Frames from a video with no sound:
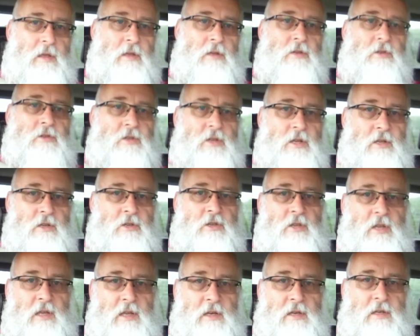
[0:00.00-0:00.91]

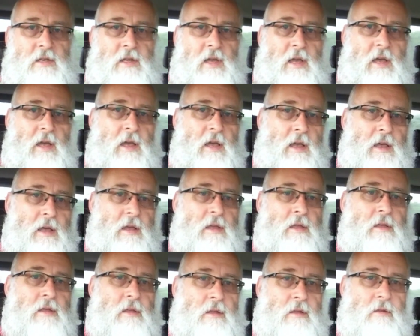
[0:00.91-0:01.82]
She'd
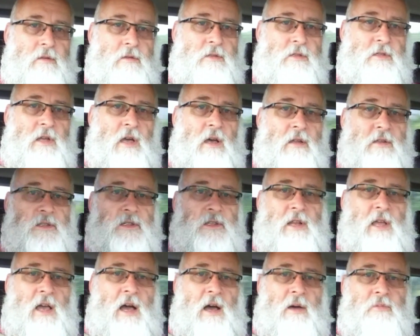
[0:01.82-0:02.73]

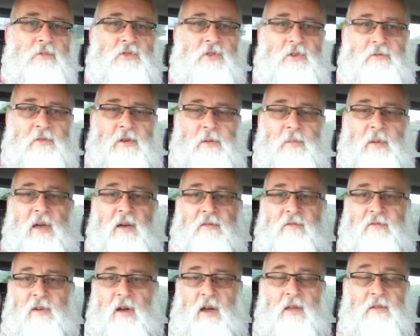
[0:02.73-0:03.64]
started it up, driven
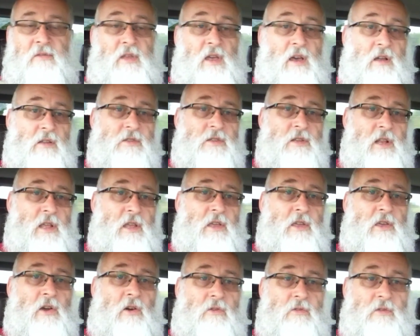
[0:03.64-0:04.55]
about 5 yards, and it
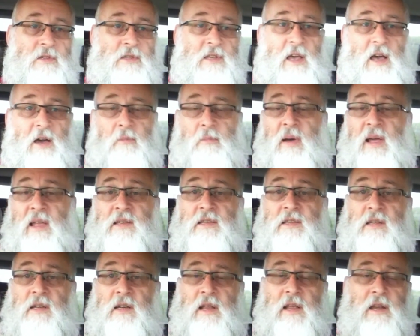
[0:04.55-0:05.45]
conked out
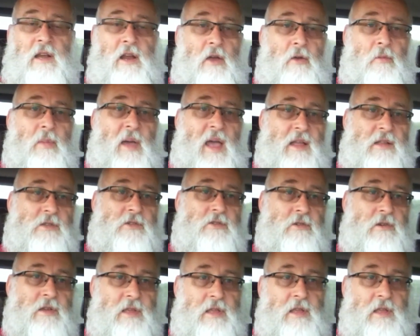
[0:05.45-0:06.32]
basically no battery.